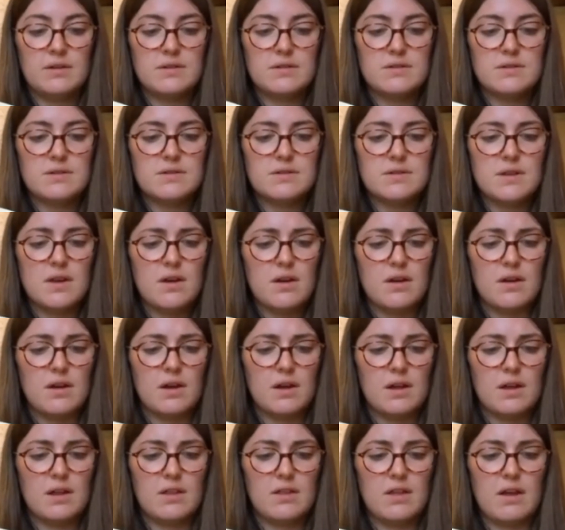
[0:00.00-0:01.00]
'Sir,'
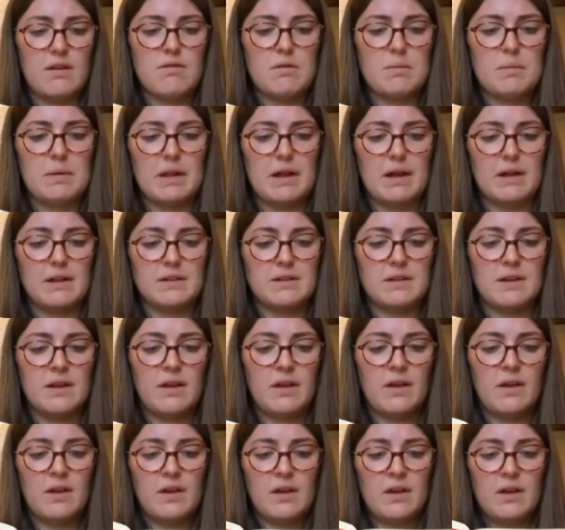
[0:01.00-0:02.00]
they replied,
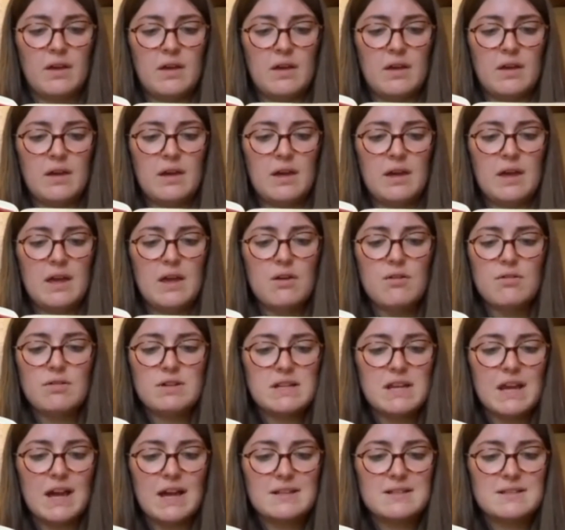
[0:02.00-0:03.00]
'he
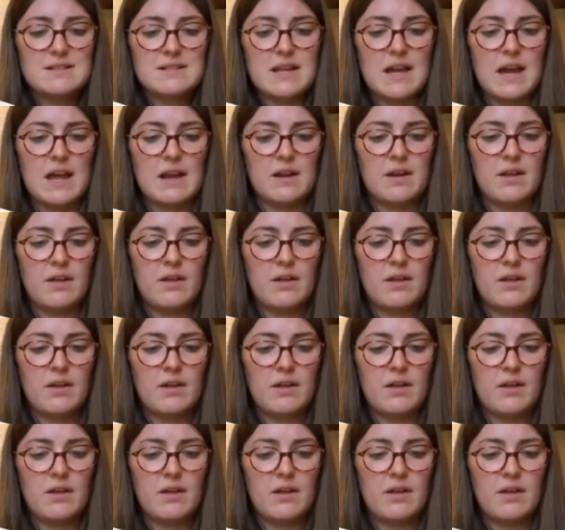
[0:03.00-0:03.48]
already has 10.